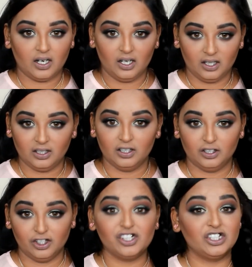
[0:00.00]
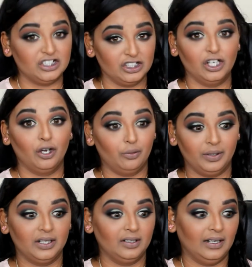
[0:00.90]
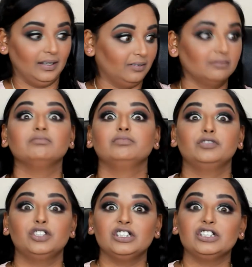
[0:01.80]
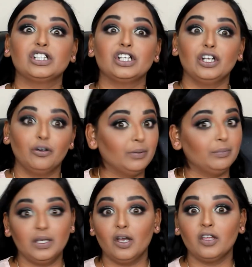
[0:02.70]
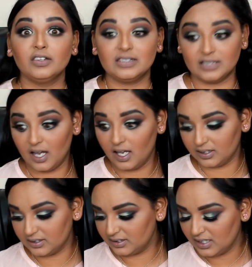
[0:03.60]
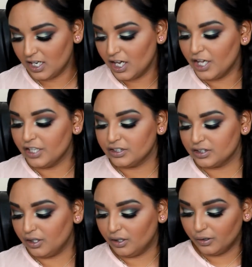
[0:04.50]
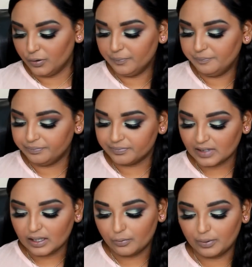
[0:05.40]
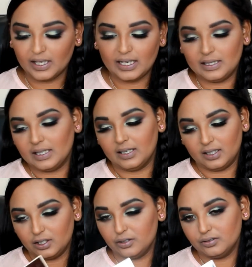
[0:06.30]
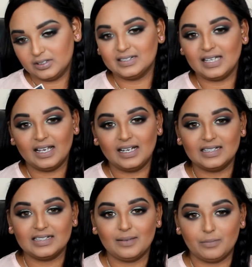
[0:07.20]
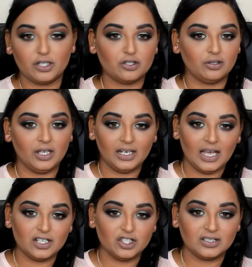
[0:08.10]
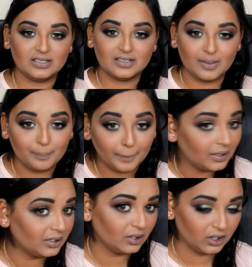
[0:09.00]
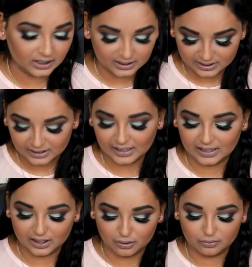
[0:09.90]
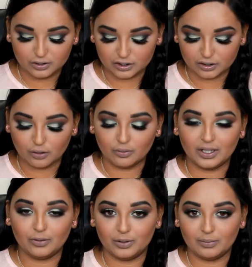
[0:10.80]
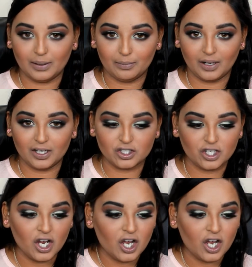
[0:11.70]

girl she's glowing like she's glowing beyond the stars so when I use this highlighter I make sure that I just hold on it and I don't just go in with my brush